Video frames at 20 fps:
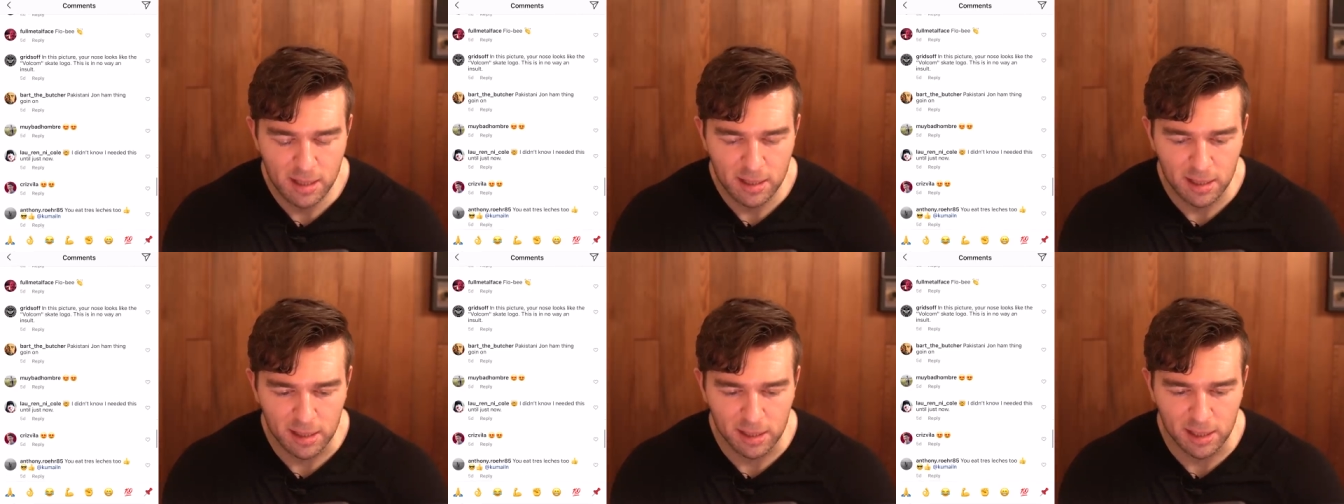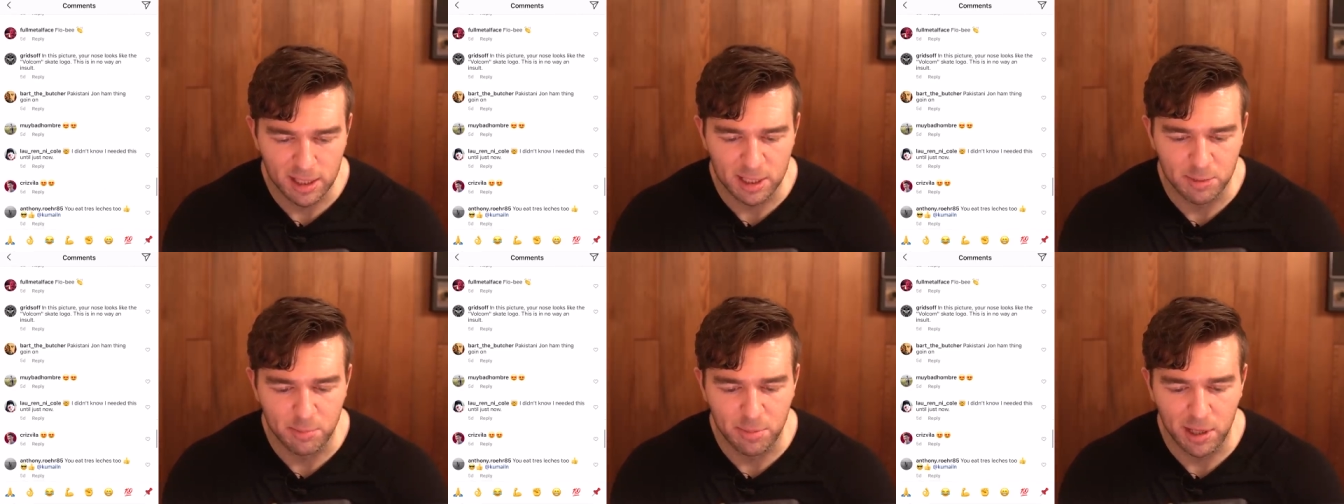In
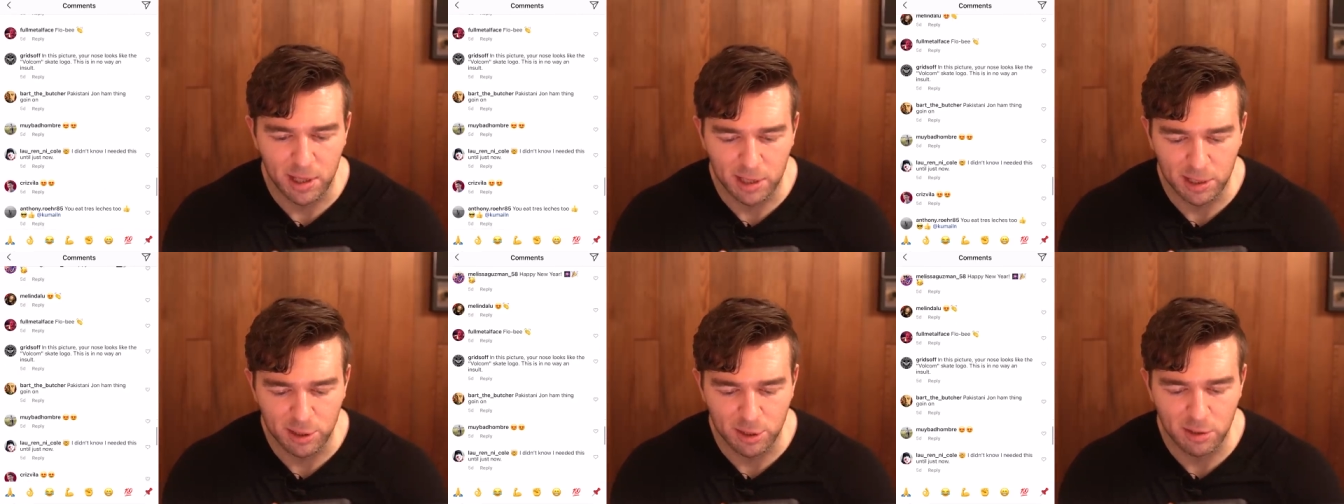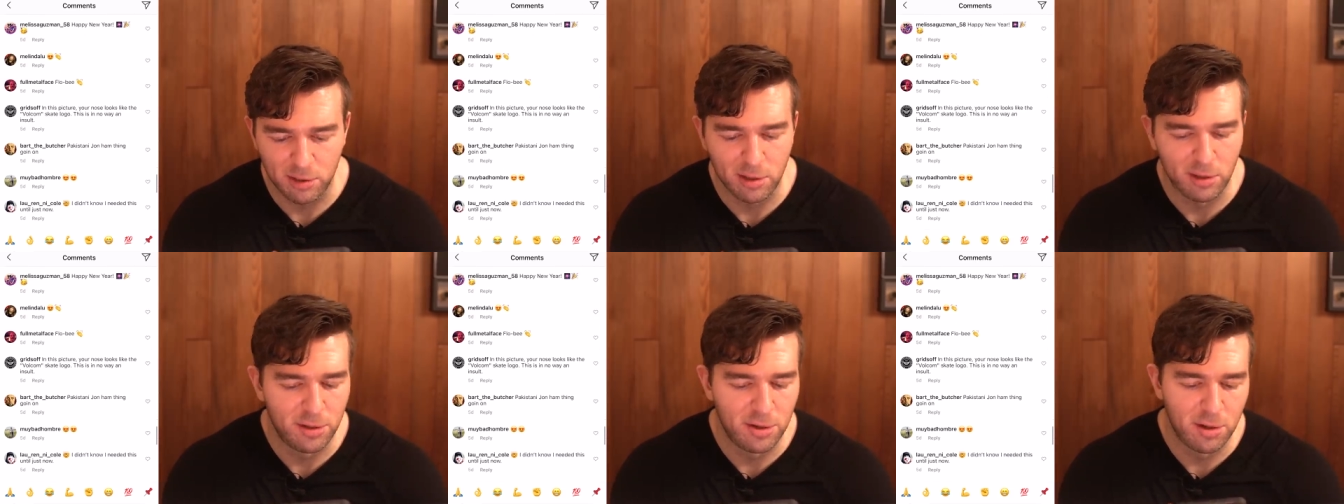this
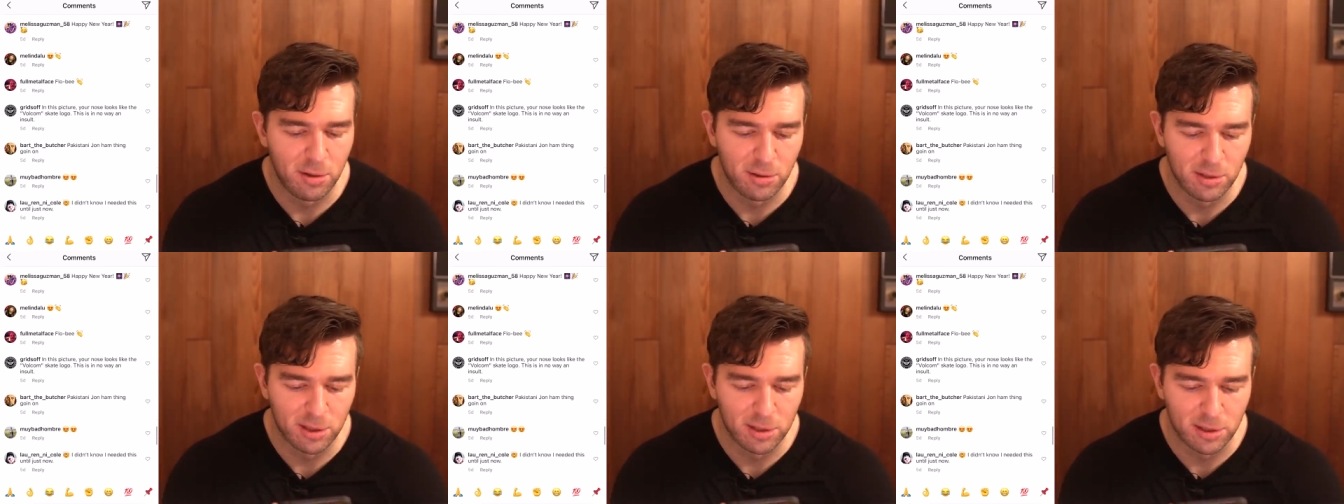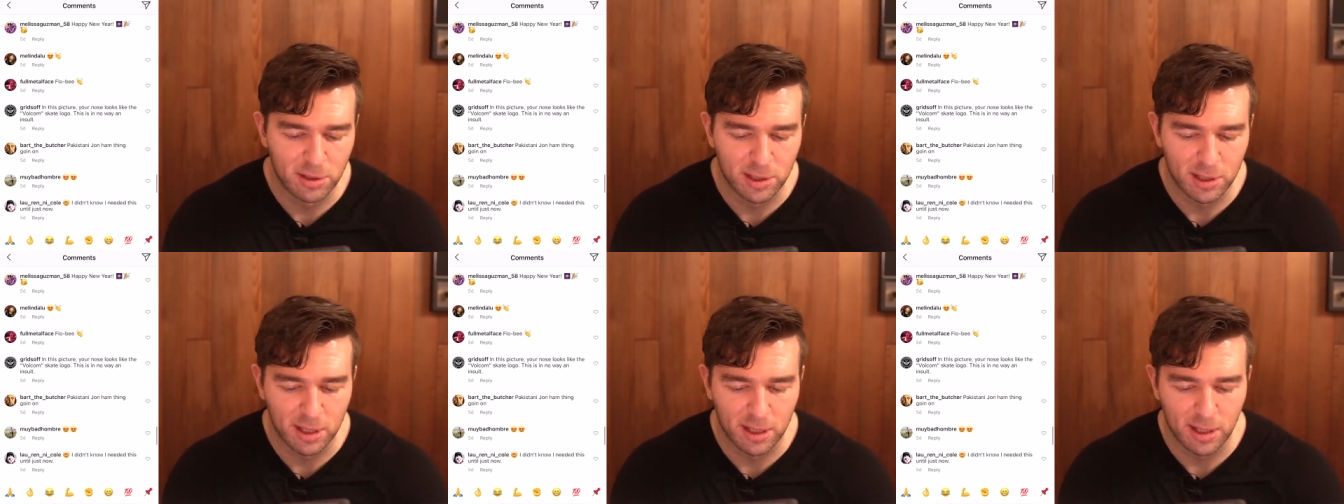picture, your nose
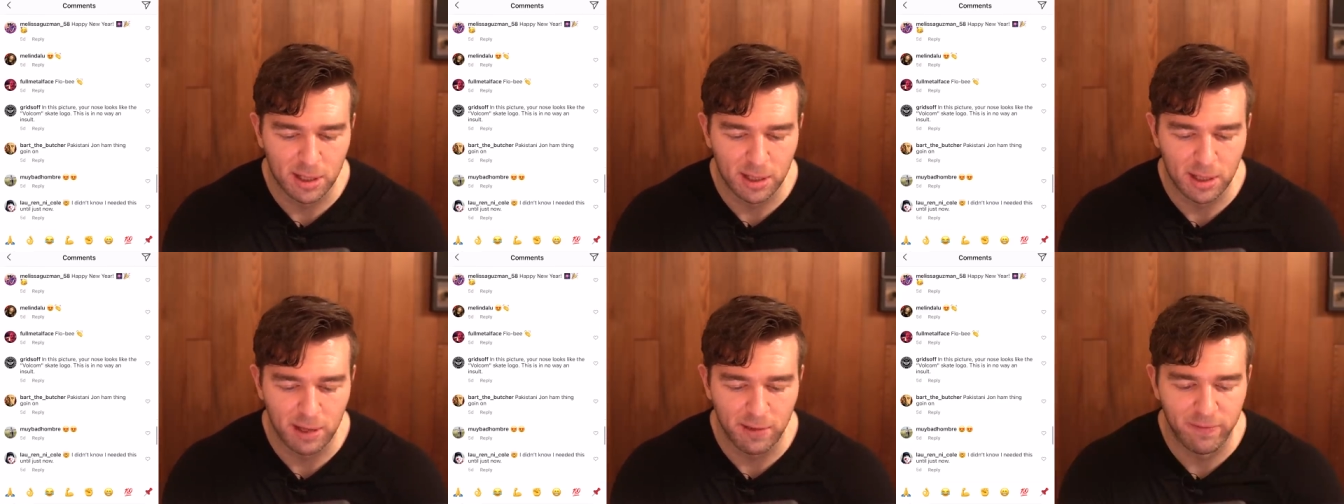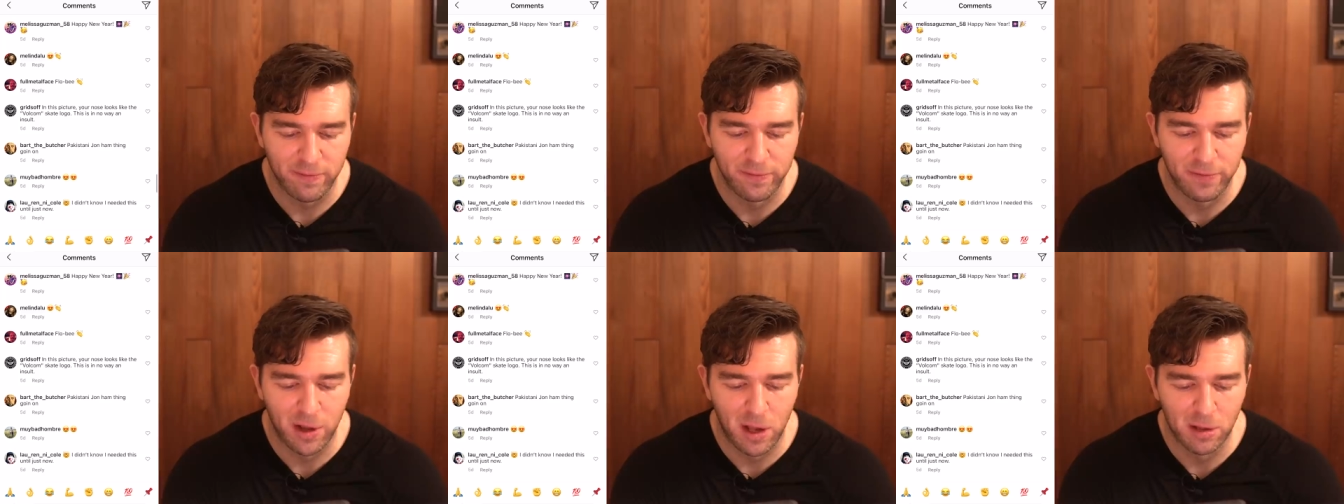looks like the
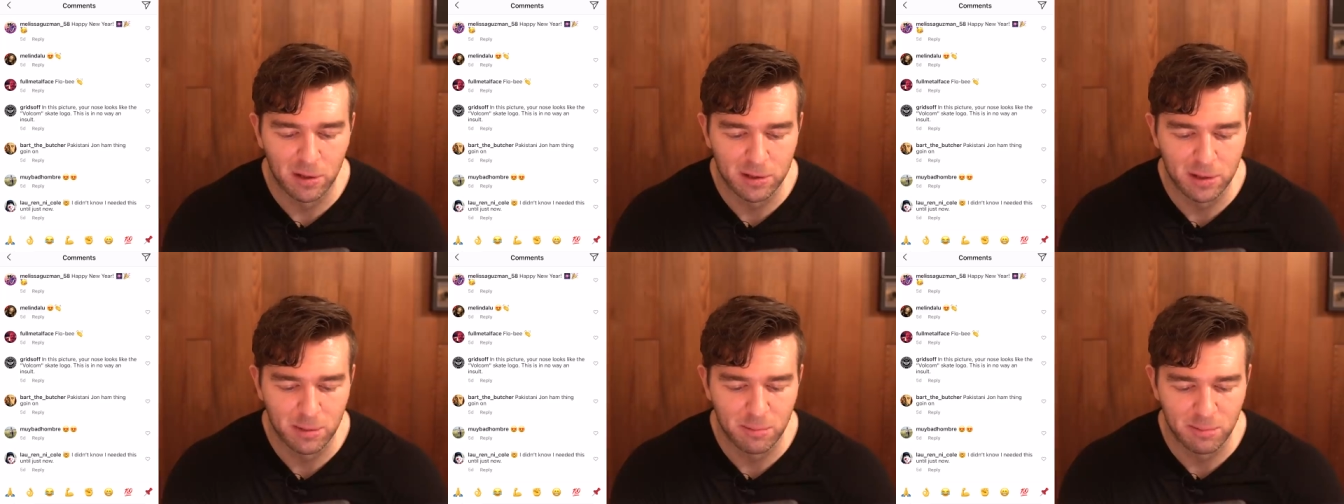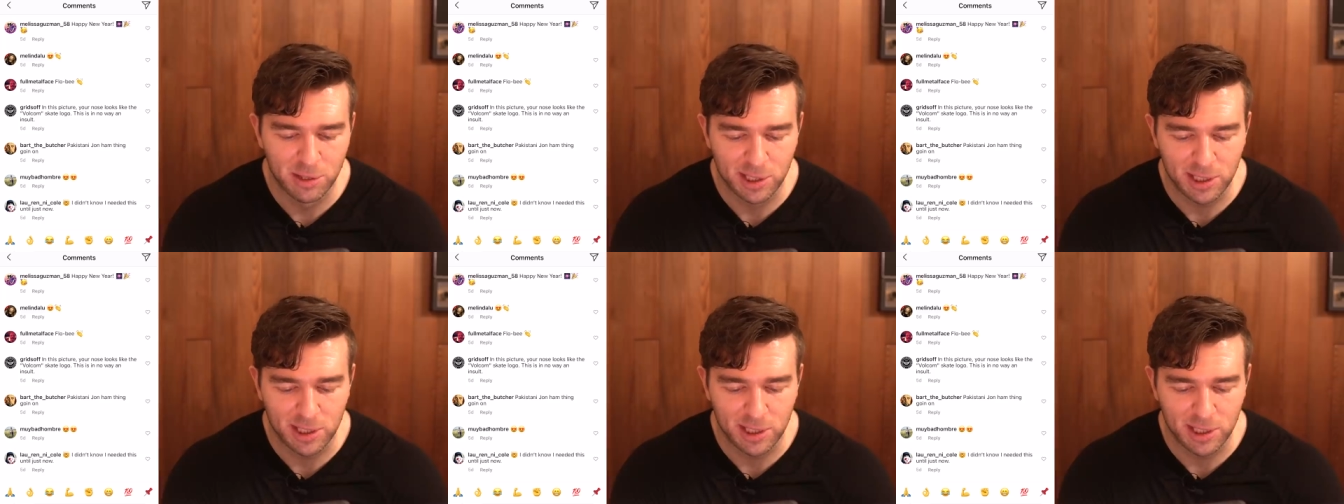Volcom